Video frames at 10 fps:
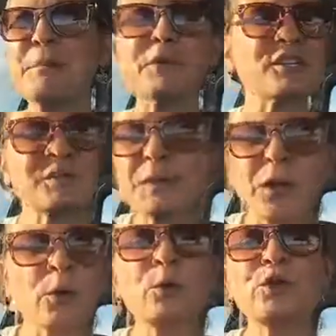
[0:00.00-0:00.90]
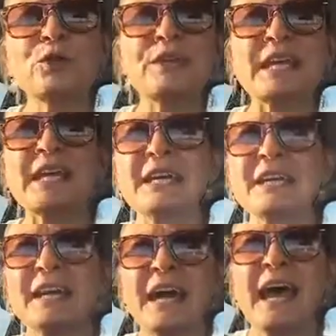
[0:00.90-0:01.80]
Because we are all
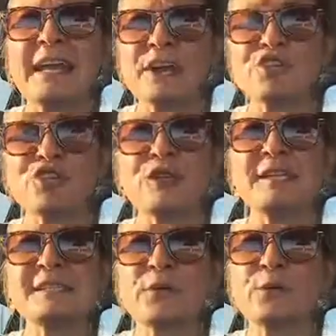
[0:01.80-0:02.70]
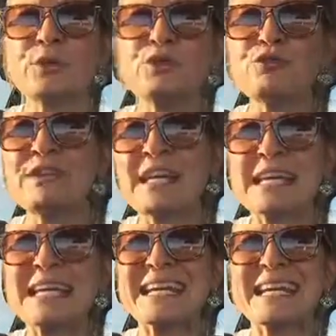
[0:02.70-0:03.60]
unique and our journeys are all
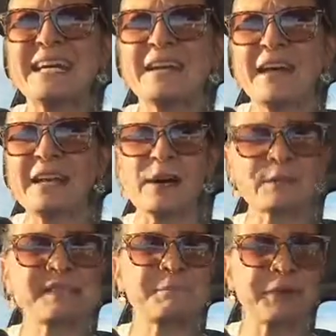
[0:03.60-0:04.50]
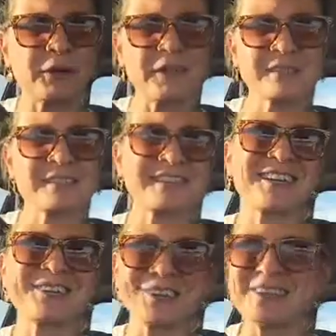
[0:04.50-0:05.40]
unique and our experiences
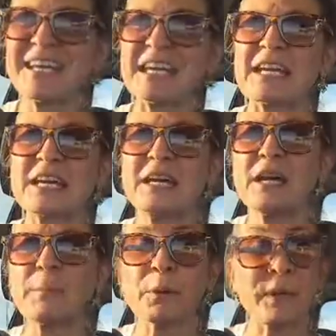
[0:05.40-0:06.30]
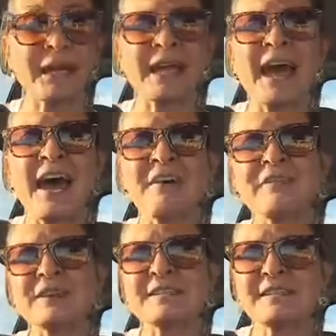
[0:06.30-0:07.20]
are unique, but we can
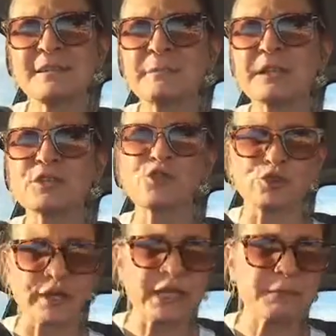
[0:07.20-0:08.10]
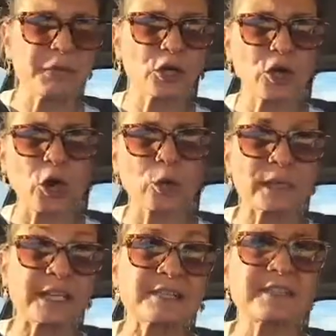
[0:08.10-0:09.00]
have a similar dream,
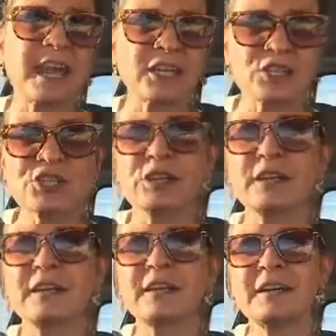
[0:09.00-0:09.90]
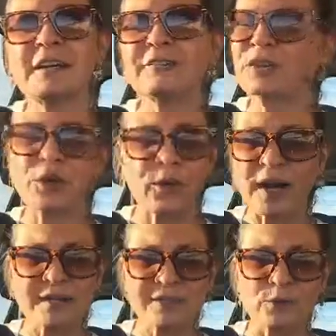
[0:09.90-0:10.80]
goal, intention for the
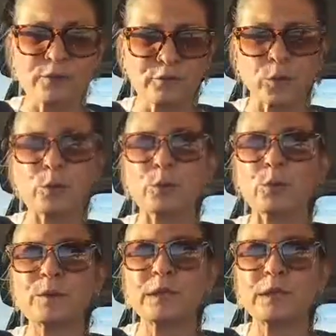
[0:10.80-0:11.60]
greatest good of all.